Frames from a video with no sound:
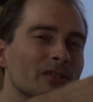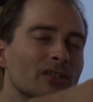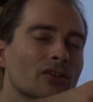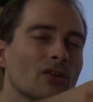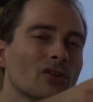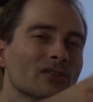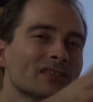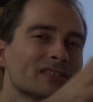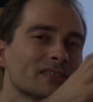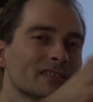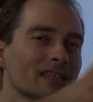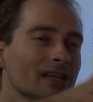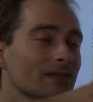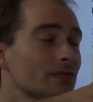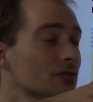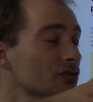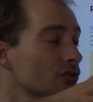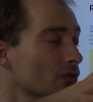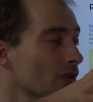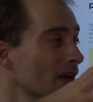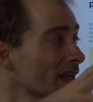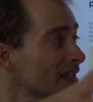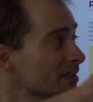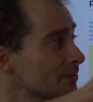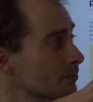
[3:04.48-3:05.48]
because the
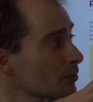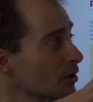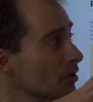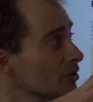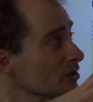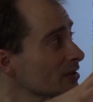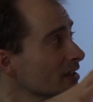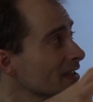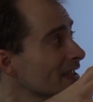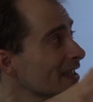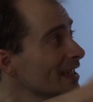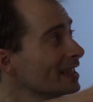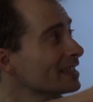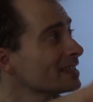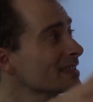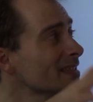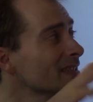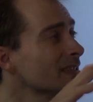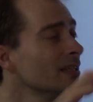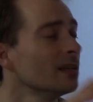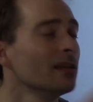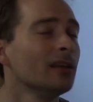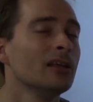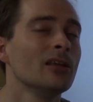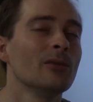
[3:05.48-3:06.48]
Sailfish OS browser
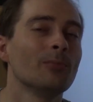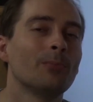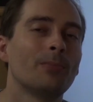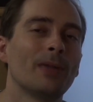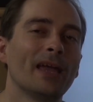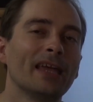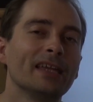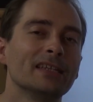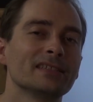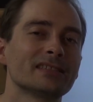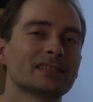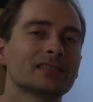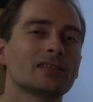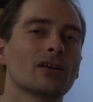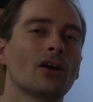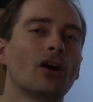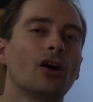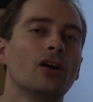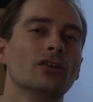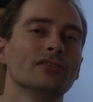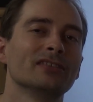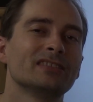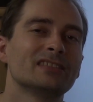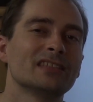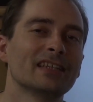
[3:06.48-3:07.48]
is based
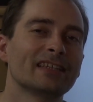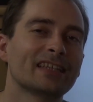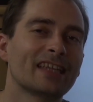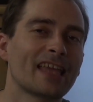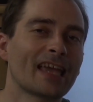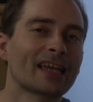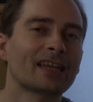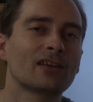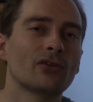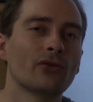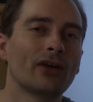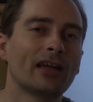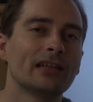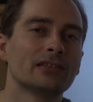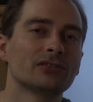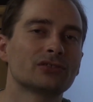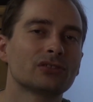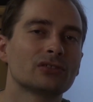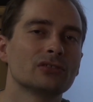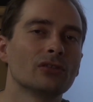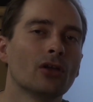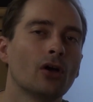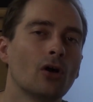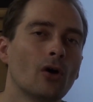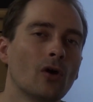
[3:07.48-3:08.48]
on the Gecko
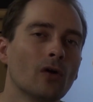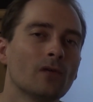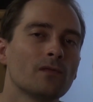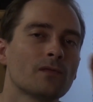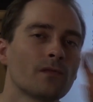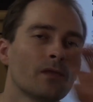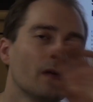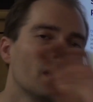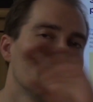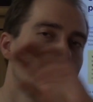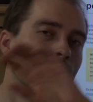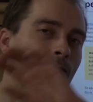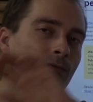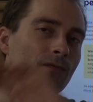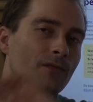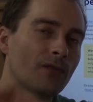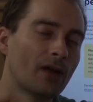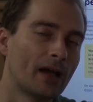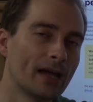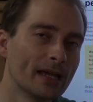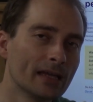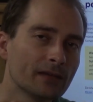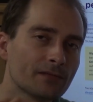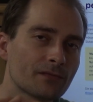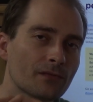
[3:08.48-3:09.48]
engine of
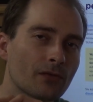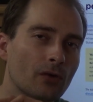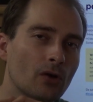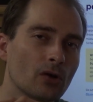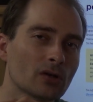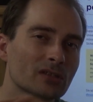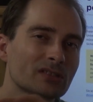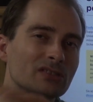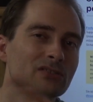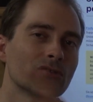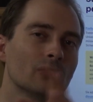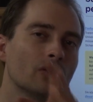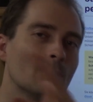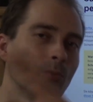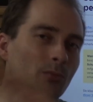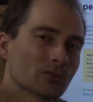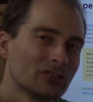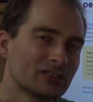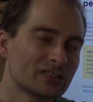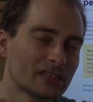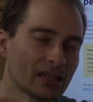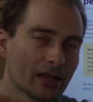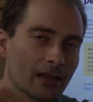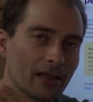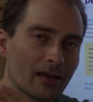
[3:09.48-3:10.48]
Firefox or
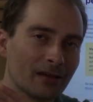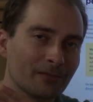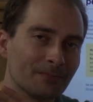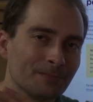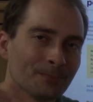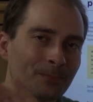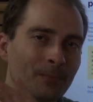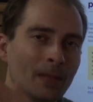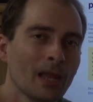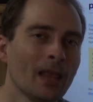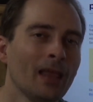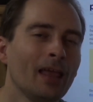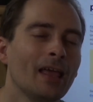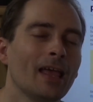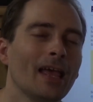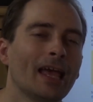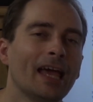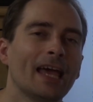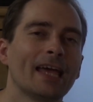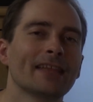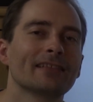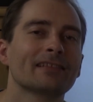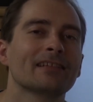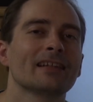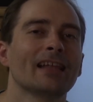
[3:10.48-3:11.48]
Mozilla.
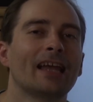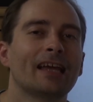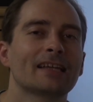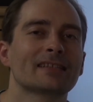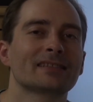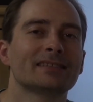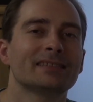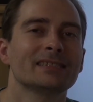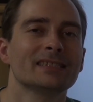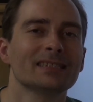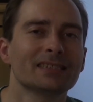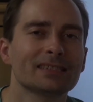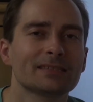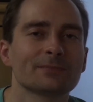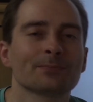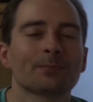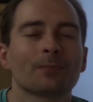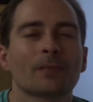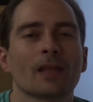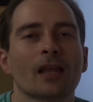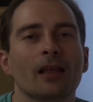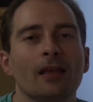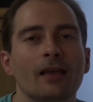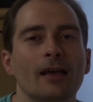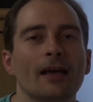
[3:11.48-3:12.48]
And like this,
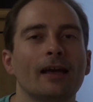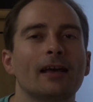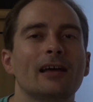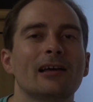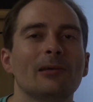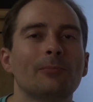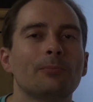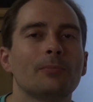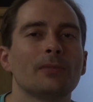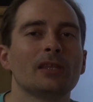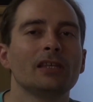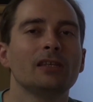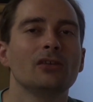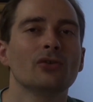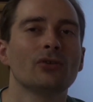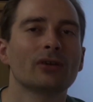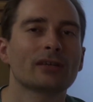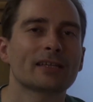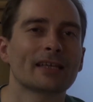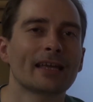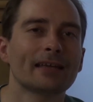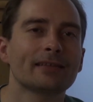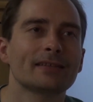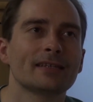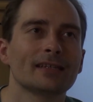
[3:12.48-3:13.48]
you
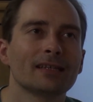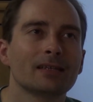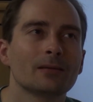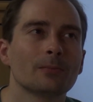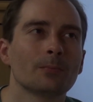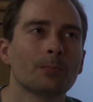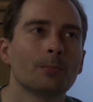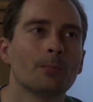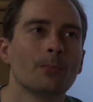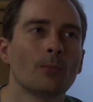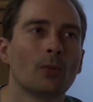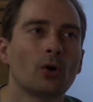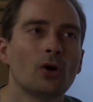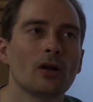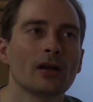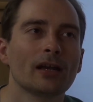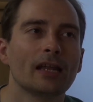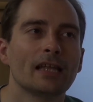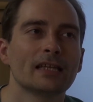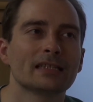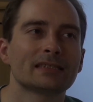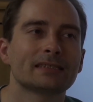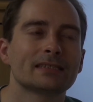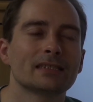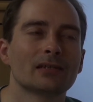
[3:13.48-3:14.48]
are getting more or
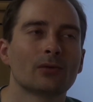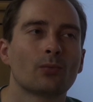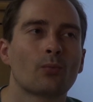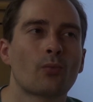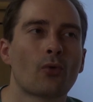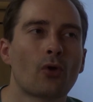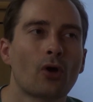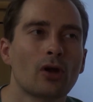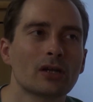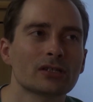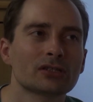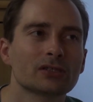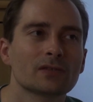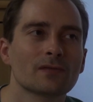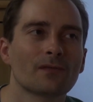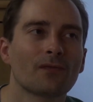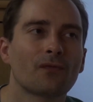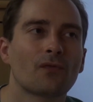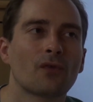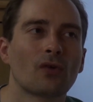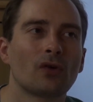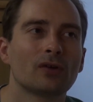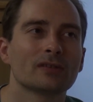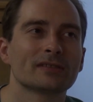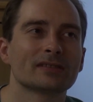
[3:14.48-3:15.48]
less a version
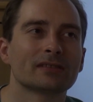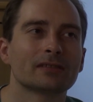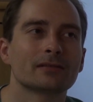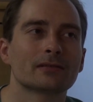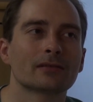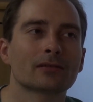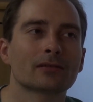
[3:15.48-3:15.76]
for the